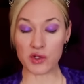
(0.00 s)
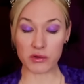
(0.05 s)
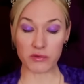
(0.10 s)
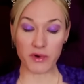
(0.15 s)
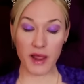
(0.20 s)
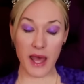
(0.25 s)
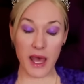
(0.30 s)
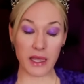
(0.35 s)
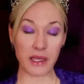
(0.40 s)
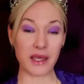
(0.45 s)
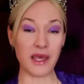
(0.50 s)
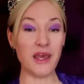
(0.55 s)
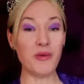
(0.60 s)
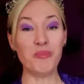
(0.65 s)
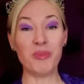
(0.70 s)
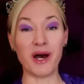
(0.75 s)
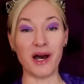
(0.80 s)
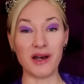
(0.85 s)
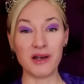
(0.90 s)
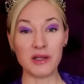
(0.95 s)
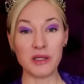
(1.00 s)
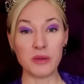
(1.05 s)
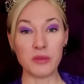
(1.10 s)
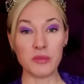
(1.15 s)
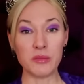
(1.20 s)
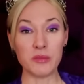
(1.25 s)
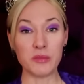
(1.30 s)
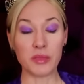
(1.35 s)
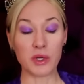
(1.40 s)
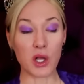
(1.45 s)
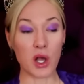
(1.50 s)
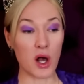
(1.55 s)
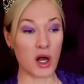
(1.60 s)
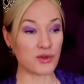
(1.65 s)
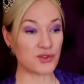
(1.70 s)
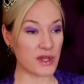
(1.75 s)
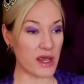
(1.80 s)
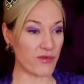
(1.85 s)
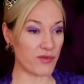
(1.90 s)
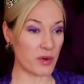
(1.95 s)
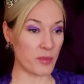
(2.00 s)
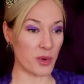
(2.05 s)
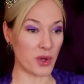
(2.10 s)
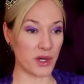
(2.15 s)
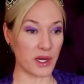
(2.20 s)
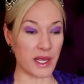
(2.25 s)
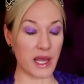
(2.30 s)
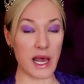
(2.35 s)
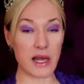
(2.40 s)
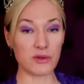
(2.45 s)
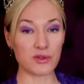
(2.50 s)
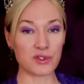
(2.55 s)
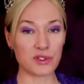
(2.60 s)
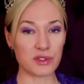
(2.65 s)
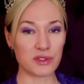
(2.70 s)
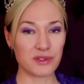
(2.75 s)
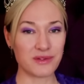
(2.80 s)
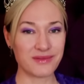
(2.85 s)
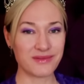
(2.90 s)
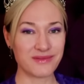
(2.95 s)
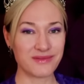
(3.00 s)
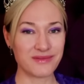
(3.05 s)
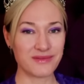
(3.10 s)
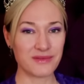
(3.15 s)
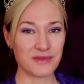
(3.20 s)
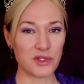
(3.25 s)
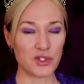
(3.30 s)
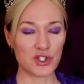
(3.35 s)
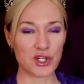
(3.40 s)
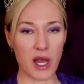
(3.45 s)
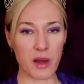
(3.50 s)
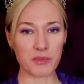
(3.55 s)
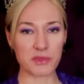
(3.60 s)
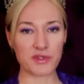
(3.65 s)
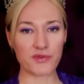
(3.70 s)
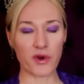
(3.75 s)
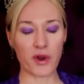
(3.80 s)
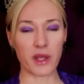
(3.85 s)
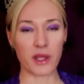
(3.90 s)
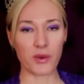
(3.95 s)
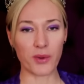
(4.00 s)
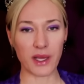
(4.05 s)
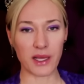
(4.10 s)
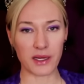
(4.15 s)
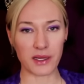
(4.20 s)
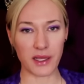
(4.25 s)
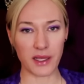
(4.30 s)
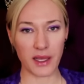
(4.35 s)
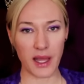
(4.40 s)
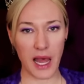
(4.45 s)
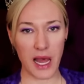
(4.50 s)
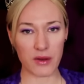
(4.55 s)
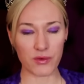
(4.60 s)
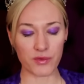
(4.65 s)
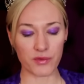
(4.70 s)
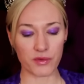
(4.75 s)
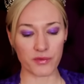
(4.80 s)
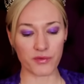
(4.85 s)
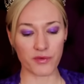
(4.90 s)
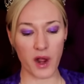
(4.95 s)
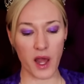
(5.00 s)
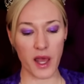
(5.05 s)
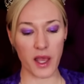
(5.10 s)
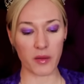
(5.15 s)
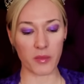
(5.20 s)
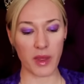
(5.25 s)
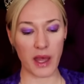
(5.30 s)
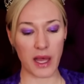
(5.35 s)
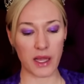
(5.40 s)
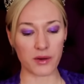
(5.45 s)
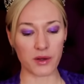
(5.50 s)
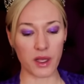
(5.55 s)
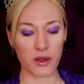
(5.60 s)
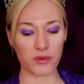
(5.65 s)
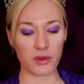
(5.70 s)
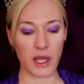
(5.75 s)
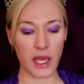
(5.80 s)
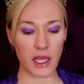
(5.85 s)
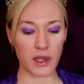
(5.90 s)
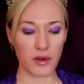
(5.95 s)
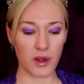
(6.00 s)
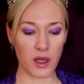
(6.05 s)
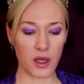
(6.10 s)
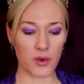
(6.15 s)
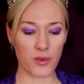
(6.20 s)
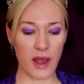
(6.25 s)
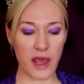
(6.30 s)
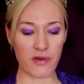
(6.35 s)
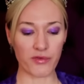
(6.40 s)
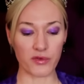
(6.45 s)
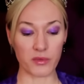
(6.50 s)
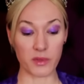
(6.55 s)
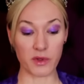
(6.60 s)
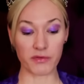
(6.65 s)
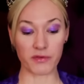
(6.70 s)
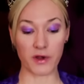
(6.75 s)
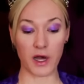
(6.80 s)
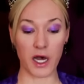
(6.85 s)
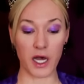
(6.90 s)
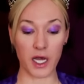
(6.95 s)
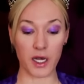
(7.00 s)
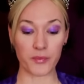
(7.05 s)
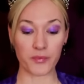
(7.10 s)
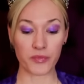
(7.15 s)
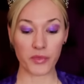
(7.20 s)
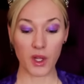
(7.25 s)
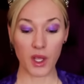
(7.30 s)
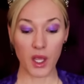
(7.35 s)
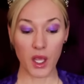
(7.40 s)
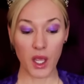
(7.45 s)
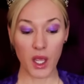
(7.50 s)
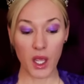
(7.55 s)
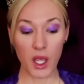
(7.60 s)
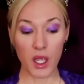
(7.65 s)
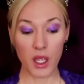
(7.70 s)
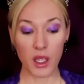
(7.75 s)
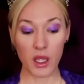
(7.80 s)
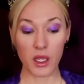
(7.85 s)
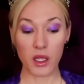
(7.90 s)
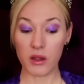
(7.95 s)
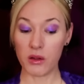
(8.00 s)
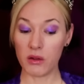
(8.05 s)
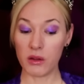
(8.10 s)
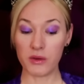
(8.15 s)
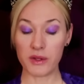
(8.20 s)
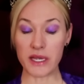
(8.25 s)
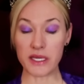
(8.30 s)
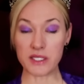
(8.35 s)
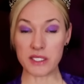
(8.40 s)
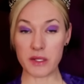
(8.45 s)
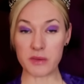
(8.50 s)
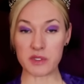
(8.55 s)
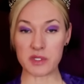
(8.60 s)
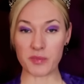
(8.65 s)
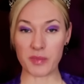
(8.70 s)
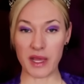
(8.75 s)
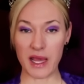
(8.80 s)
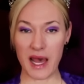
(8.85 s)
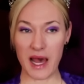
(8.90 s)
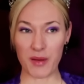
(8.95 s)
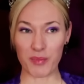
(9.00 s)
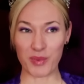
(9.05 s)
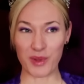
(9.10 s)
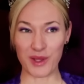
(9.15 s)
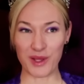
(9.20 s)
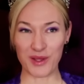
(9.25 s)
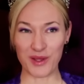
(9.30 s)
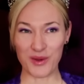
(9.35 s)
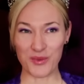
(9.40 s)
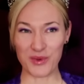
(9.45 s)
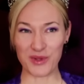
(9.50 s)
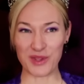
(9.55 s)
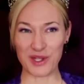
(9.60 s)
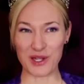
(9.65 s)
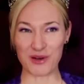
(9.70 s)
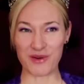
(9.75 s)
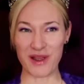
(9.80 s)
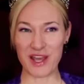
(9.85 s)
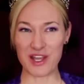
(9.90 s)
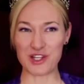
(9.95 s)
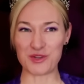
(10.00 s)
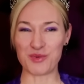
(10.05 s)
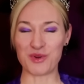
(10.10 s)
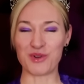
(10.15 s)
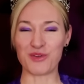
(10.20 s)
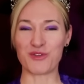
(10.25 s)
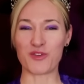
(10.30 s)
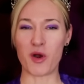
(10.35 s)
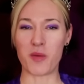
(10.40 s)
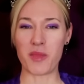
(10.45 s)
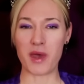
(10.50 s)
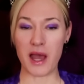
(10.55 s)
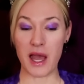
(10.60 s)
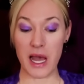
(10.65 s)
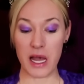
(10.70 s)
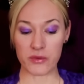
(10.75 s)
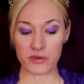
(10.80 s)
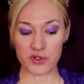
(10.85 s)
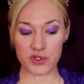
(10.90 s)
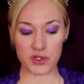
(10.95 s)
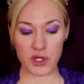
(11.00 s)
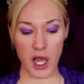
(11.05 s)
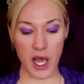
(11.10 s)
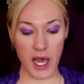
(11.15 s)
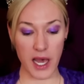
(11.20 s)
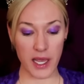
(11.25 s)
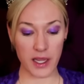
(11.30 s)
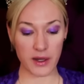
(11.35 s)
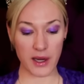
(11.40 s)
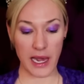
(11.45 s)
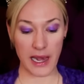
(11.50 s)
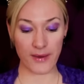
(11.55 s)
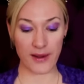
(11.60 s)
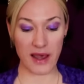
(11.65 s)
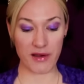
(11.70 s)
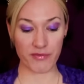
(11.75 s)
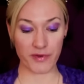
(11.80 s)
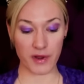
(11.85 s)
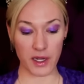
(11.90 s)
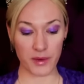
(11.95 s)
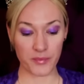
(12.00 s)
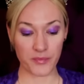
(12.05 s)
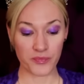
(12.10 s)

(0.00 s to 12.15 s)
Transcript: a rare keeper, because everybody else jumps very quickly out of the frying pan, don't they? Away from the fire. They seem to be happy with the arrangement from the outside, however.